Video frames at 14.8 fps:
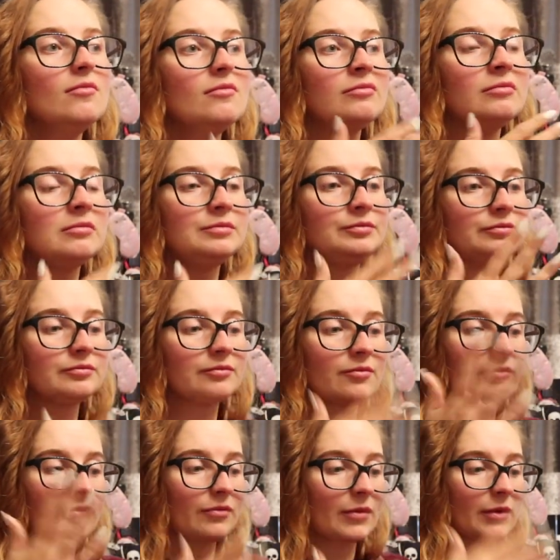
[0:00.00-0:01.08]

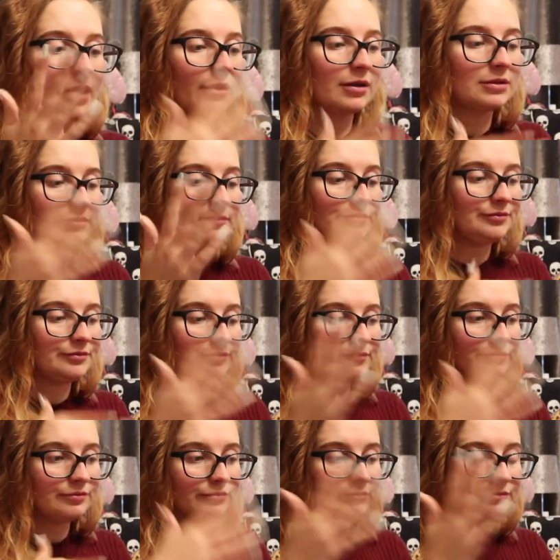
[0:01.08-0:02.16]

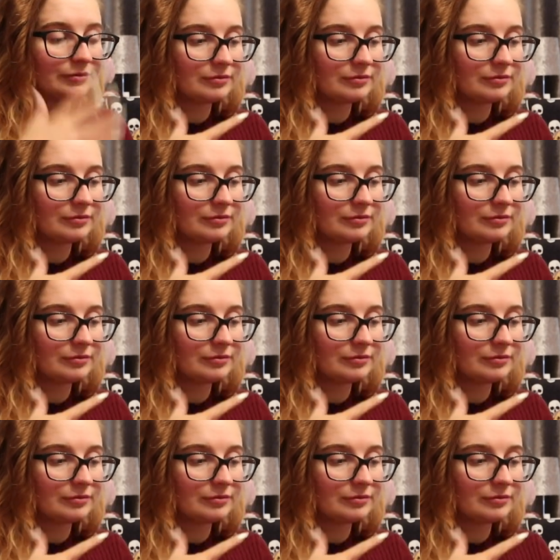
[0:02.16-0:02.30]
Nothing is said.